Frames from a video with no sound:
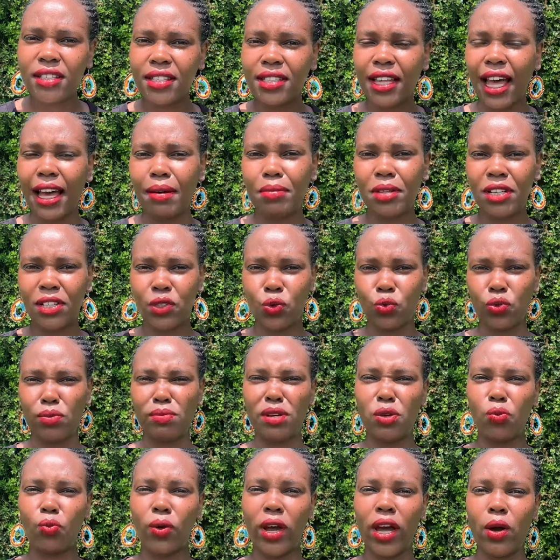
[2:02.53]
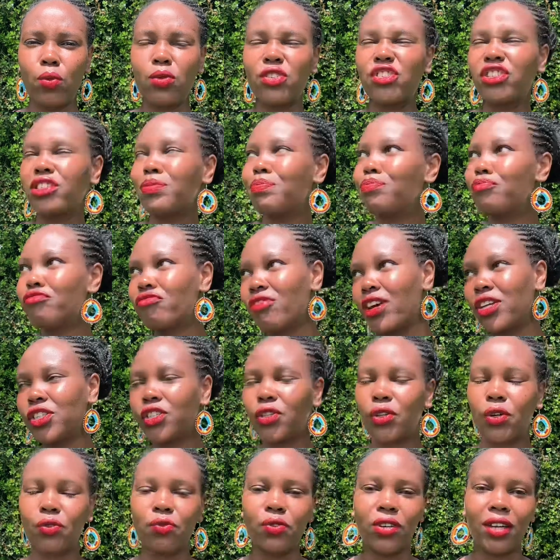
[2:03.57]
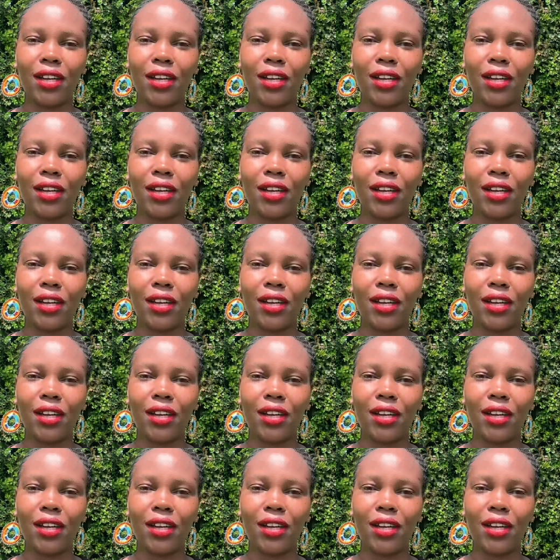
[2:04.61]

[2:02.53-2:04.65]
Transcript: this habit as women where we just brush it off.